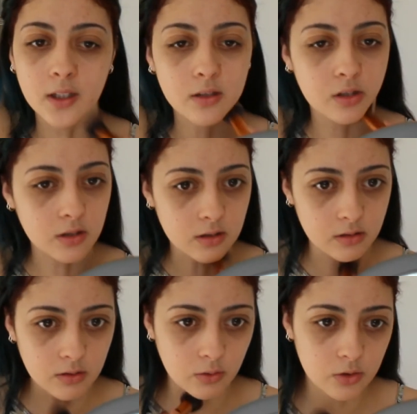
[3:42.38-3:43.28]
actually
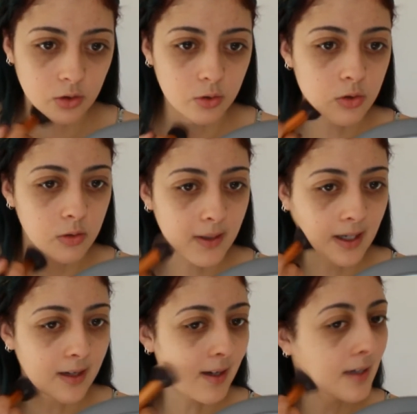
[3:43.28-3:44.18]
doesn't look too
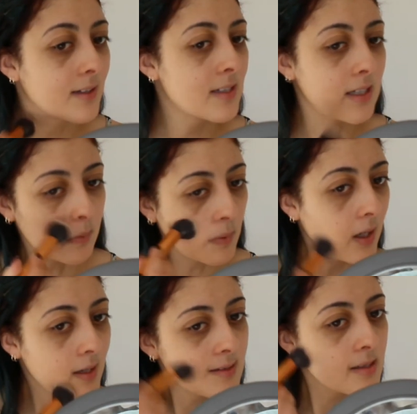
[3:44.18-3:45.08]
bad, like
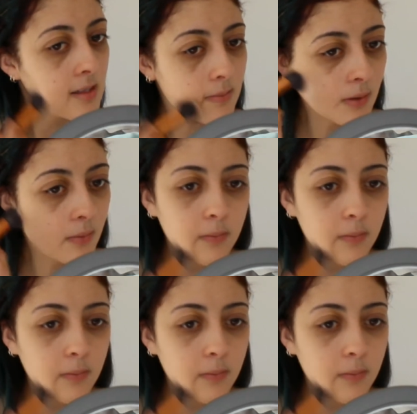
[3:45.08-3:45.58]
skin-wise. But